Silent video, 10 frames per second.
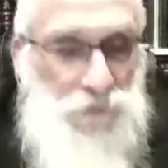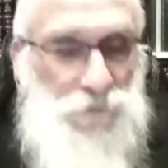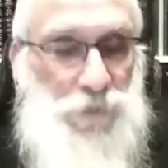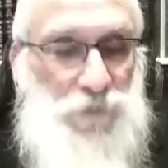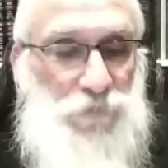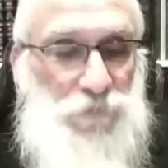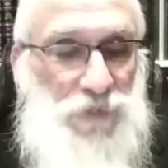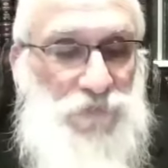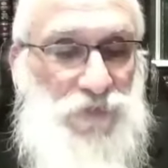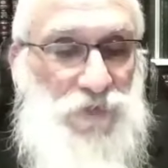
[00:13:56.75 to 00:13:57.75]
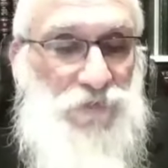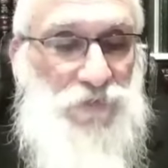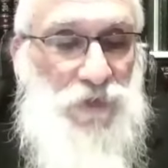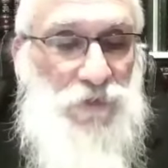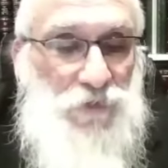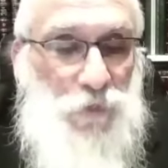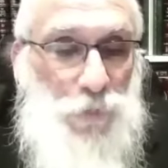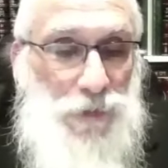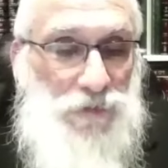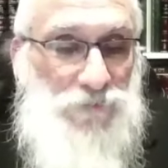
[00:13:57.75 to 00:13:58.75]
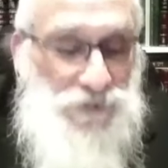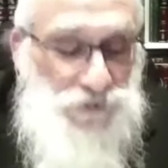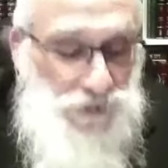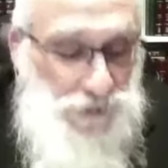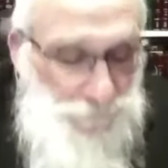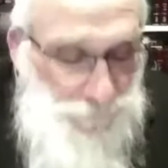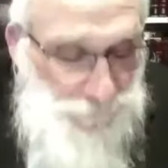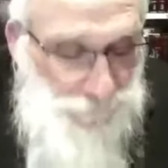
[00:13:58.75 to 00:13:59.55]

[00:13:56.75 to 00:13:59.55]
transgresses the will of Hashem,